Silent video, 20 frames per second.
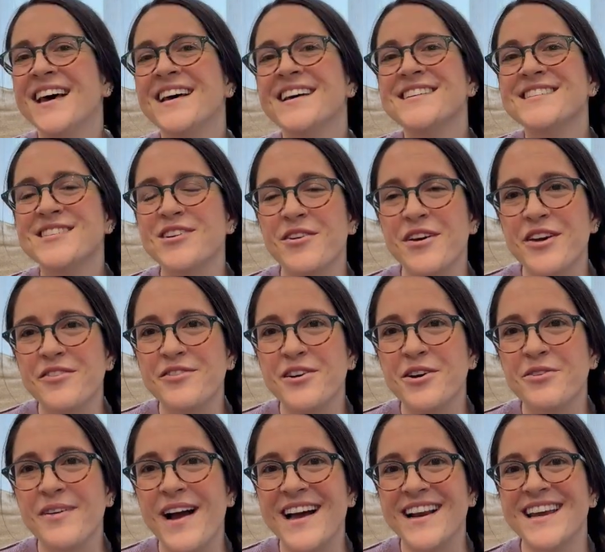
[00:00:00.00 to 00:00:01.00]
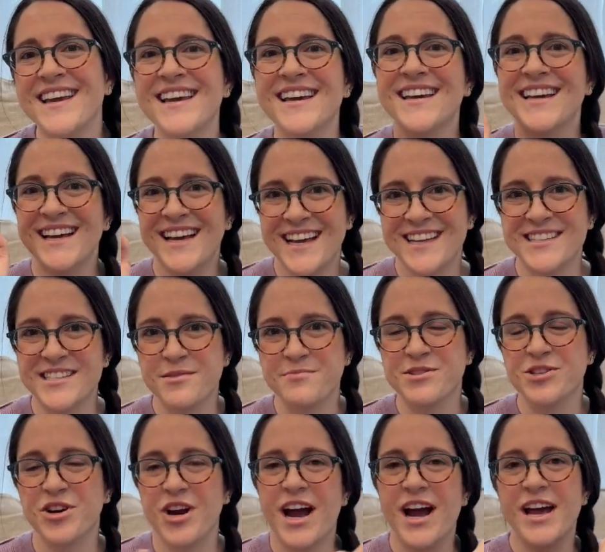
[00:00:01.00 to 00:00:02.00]
So if you're ready, hit
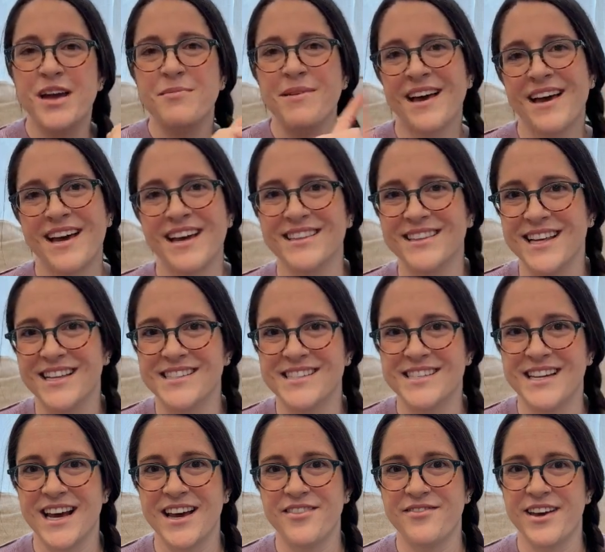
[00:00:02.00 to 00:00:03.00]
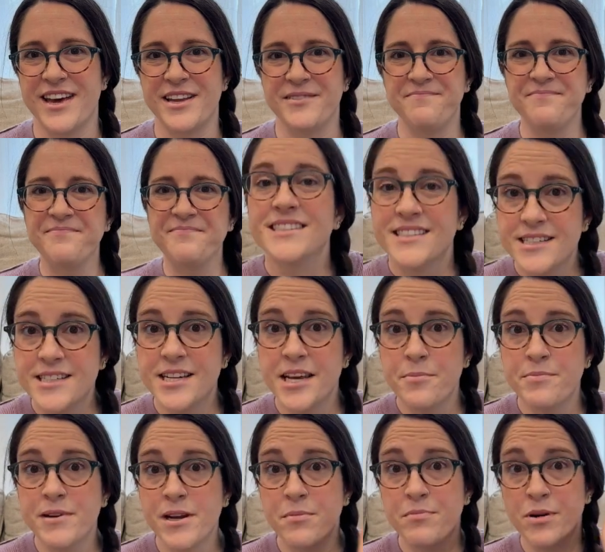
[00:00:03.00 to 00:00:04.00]
subscribe and let's dive in.
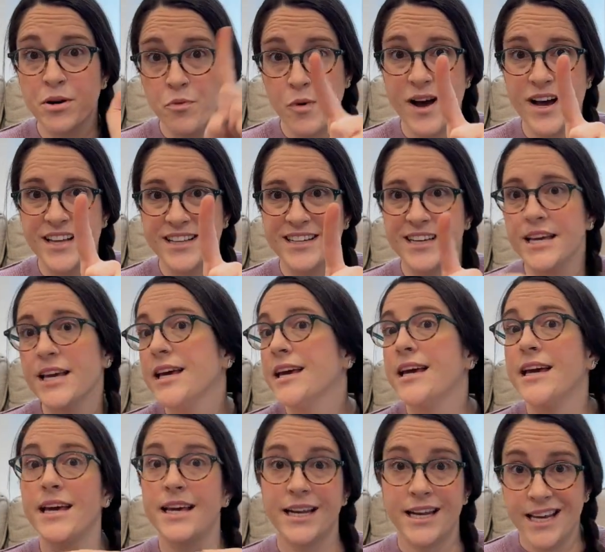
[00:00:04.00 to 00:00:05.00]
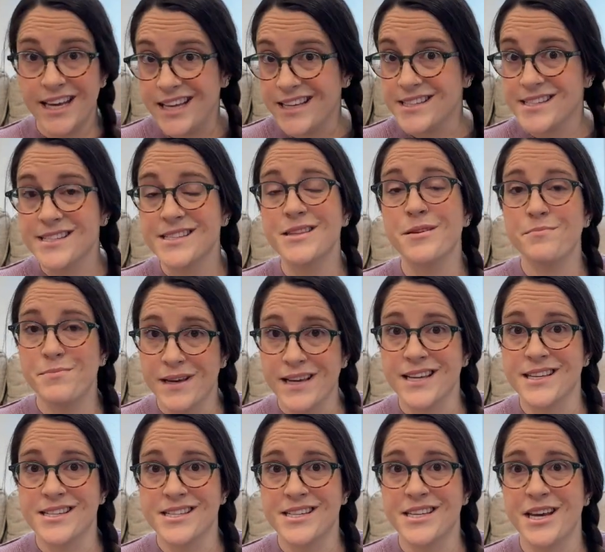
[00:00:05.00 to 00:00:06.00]
Tip number 1, and it's the
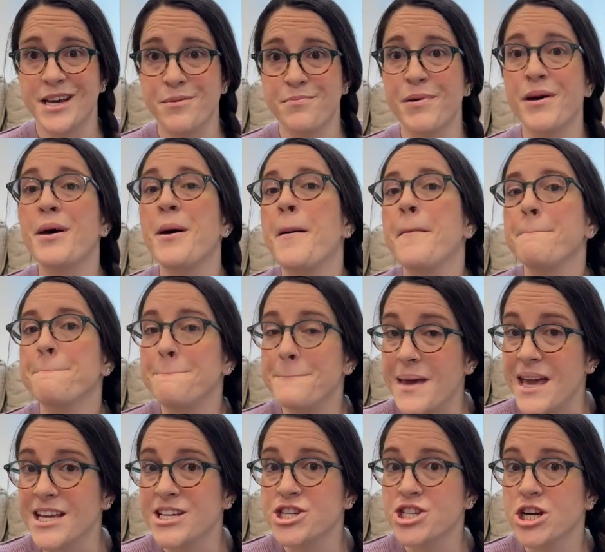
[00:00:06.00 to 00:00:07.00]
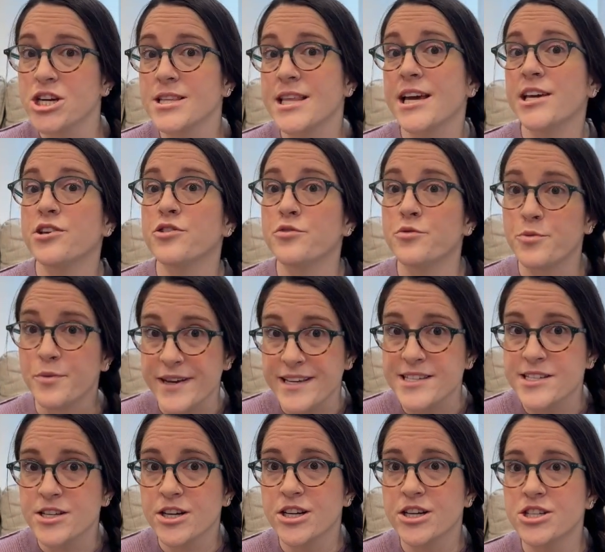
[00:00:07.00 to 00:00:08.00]
biggest tip. Make sure that you
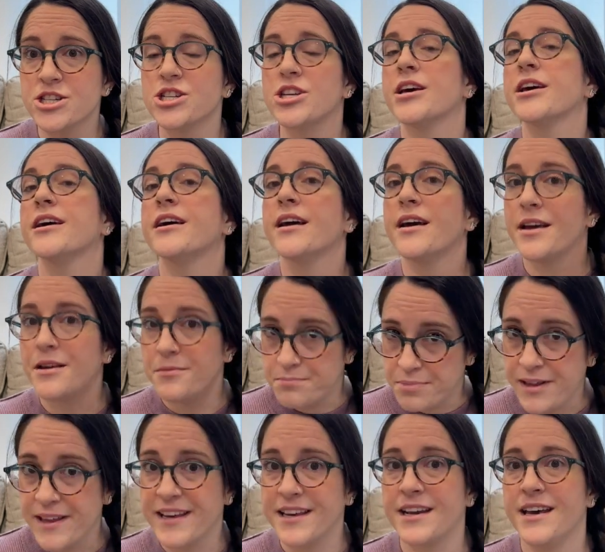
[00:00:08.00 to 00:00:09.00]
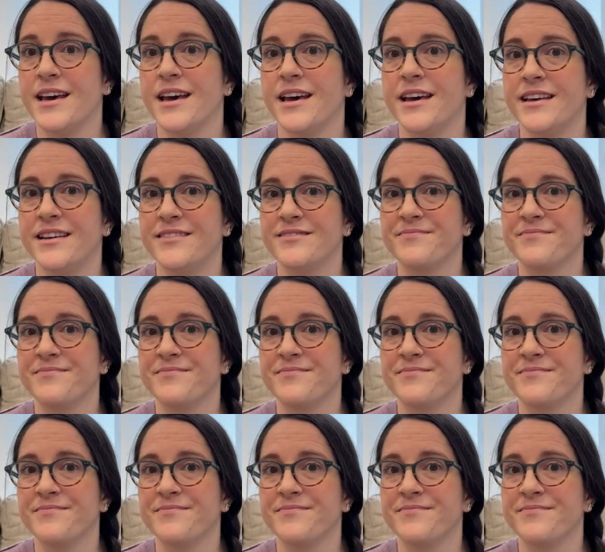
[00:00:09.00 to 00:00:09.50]
research and plan ahead.